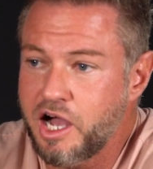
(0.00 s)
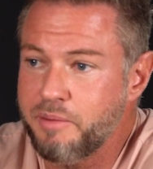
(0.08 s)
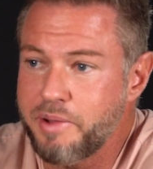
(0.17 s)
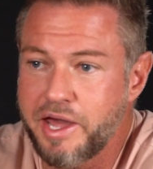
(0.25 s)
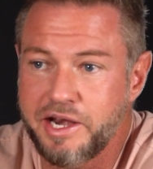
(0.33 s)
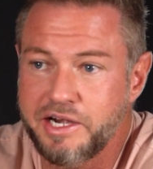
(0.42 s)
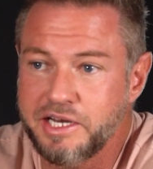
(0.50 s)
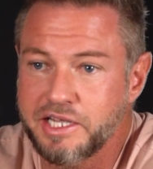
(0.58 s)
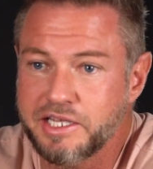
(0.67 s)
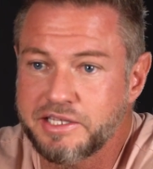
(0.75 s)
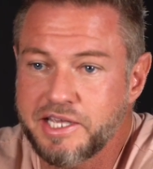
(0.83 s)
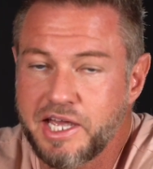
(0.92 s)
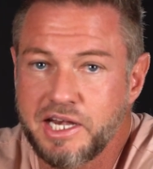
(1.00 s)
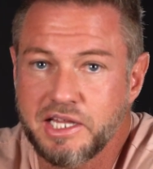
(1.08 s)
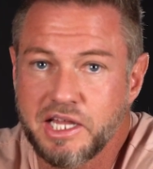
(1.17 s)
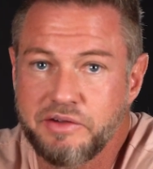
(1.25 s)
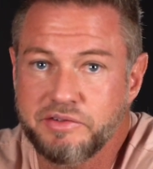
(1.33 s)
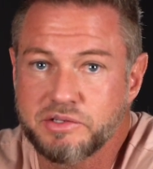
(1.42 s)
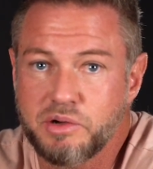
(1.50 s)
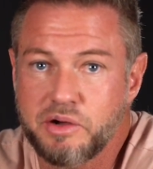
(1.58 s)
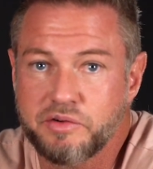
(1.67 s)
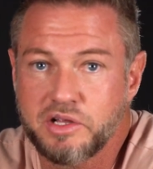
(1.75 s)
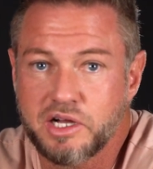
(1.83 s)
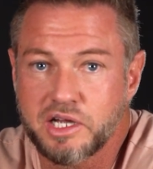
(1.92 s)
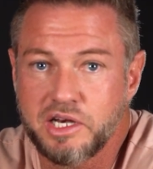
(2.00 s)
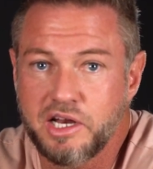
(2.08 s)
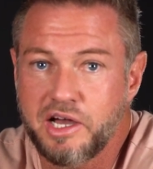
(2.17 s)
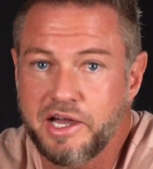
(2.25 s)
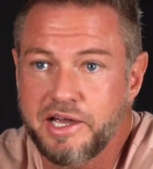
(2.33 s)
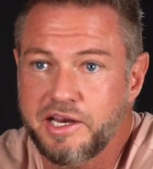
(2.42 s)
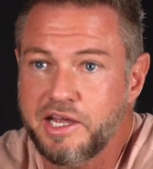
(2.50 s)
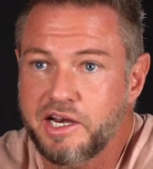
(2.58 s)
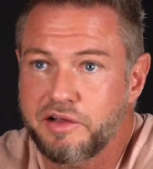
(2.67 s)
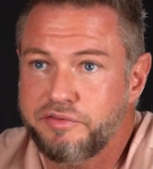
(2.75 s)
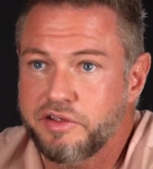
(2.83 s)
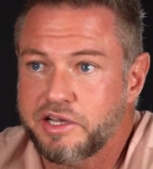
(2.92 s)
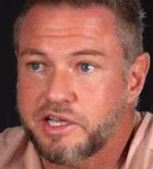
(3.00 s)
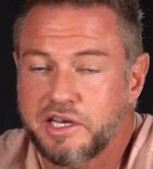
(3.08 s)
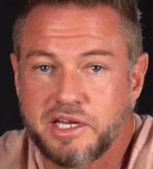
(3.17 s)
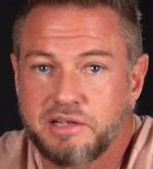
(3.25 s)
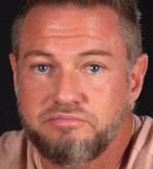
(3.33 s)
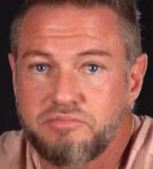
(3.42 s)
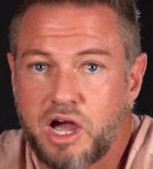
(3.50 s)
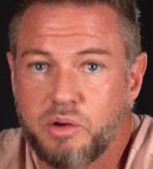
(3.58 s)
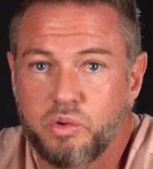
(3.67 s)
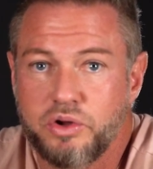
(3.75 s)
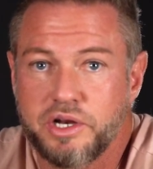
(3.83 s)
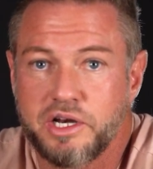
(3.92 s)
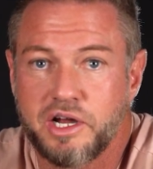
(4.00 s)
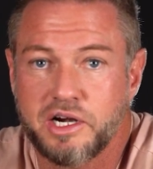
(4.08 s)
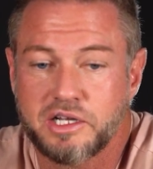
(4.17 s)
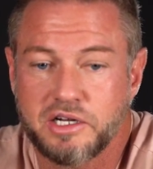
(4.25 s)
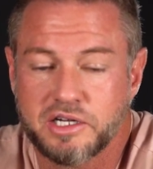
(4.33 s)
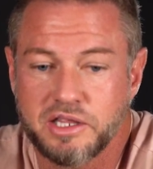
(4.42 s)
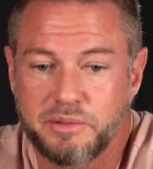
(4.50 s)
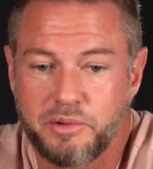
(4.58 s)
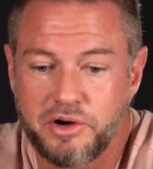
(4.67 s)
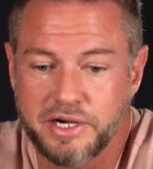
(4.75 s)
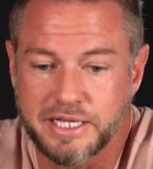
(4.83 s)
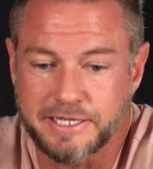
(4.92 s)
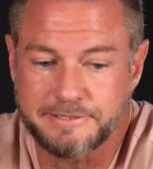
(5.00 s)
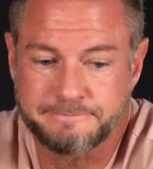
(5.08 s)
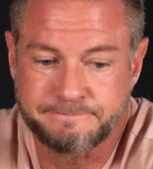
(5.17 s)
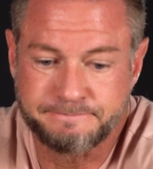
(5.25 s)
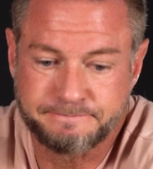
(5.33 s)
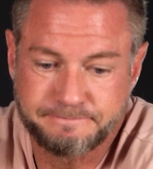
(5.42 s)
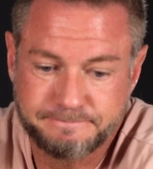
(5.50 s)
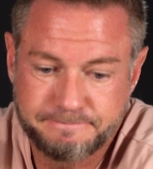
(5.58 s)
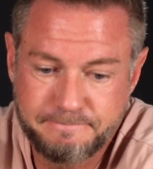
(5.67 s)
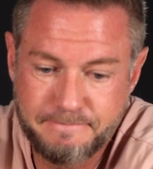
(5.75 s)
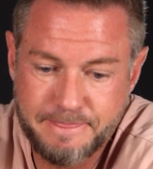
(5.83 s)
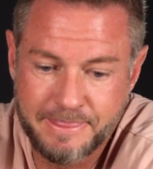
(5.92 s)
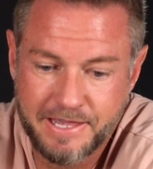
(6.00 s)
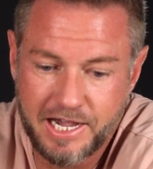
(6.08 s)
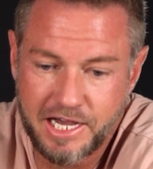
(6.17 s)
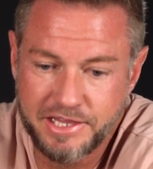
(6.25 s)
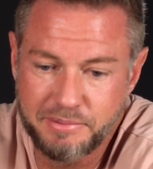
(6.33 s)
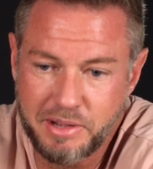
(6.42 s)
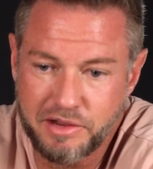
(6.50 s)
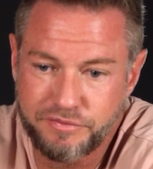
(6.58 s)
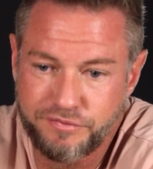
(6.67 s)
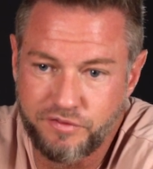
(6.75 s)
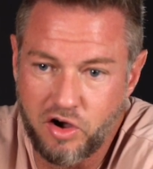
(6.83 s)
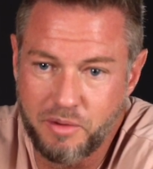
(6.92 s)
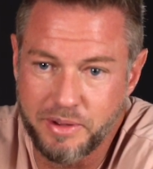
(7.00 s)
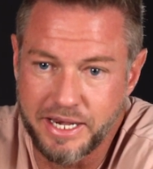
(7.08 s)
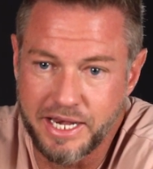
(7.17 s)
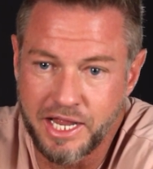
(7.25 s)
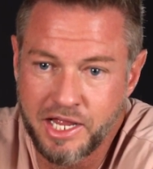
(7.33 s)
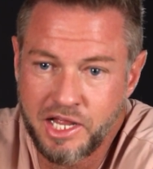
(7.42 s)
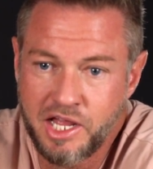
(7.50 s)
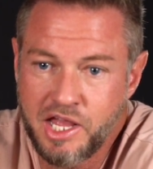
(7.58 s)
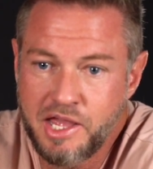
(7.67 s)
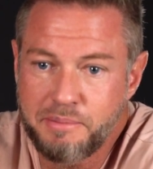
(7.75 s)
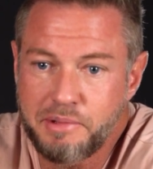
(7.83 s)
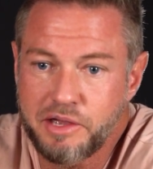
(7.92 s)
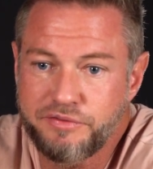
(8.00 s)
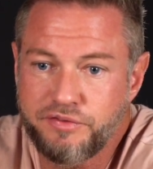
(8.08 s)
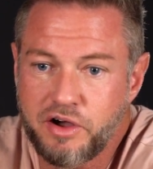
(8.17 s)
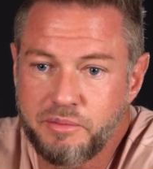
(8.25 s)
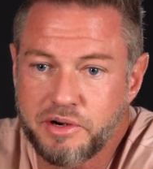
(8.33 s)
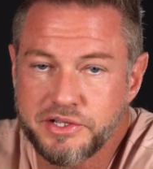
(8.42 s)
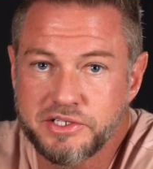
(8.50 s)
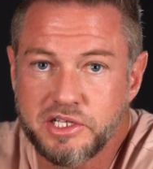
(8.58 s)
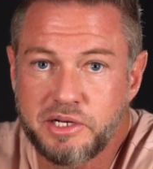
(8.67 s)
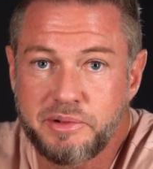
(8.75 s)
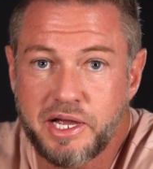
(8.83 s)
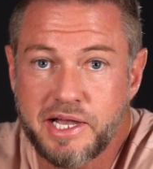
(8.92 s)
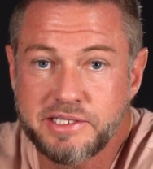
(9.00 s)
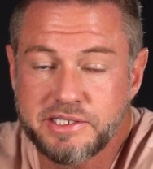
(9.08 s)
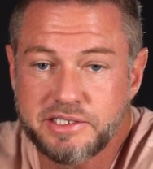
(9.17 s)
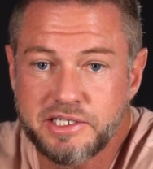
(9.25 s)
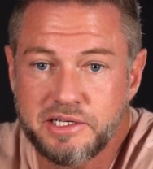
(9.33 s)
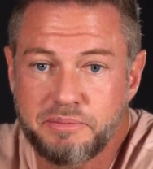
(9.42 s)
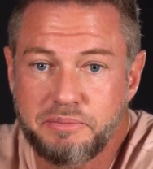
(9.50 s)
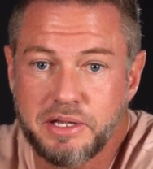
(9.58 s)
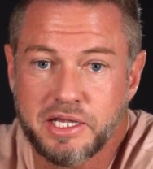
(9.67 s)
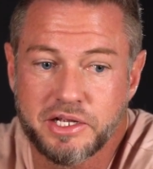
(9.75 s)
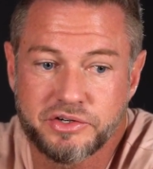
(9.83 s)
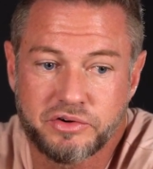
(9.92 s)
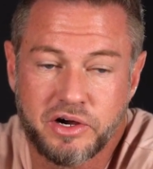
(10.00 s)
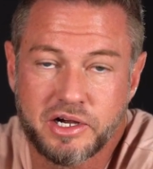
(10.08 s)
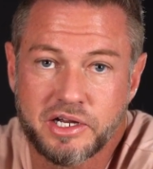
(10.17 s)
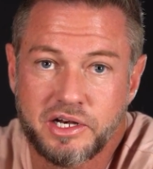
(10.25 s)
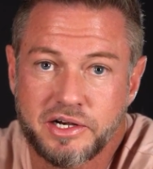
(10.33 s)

I'm editing 10, 11, 12 o'clock at night, and I feel like I'd, I would at 9 o'clock in the morning. Uh, the metformin. Metformin, I was a little bit hesitant, being a drug and